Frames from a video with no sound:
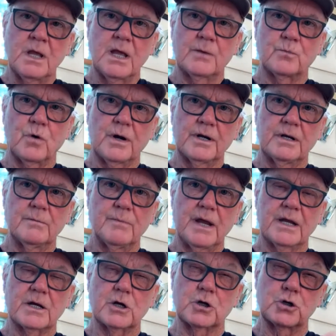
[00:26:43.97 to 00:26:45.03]
and wanting to
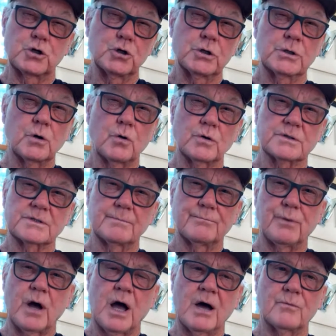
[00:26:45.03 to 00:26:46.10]
make a good, wholesome
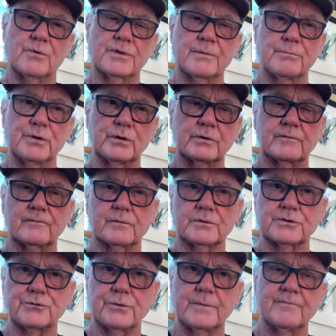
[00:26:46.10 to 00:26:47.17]
pot with a beautiful
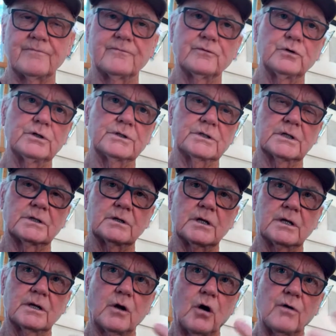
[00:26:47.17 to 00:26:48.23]
trim foot
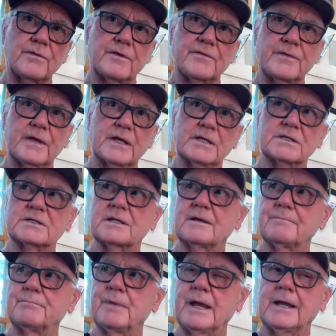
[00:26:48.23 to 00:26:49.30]
and all the things
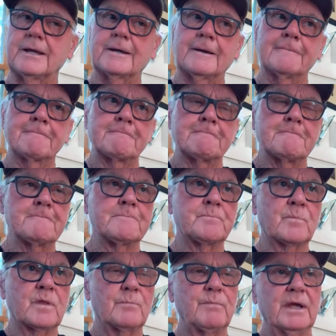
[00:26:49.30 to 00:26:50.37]
that make
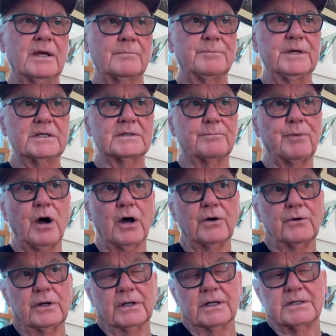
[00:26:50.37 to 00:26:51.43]
a piece of
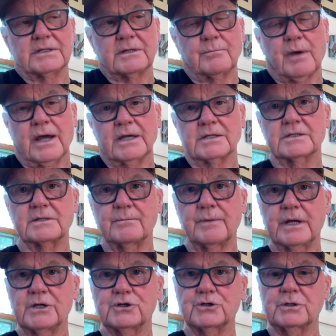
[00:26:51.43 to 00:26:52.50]
pottery, at least in my
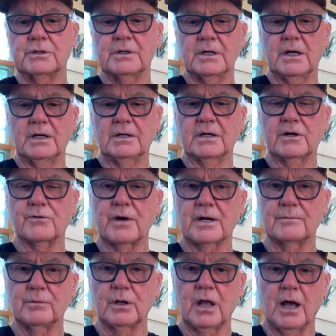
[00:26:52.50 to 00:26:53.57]
estimation, an
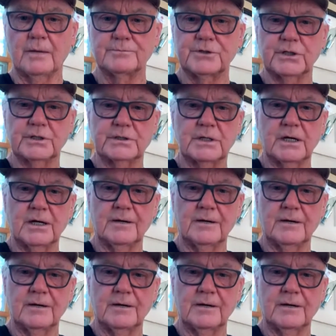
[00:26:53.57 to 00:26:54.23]
incredible object.